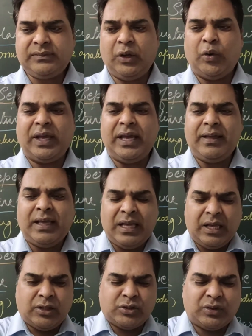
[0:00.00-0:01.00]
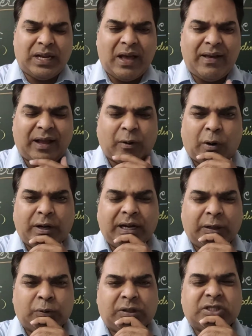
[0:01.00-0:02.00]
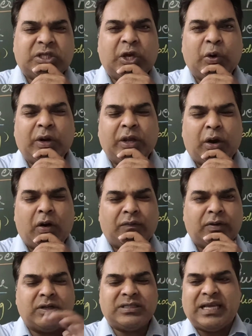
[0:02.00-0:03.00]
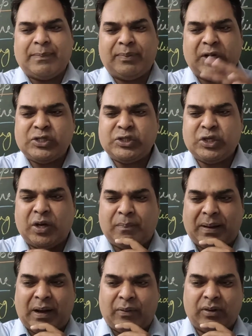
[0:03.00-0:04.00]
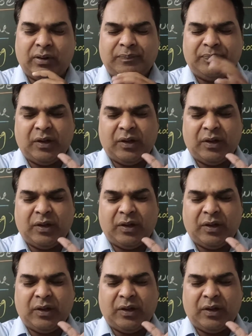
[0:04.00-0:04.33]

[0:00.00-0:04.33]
Okay, so now according to this theory of separation of power,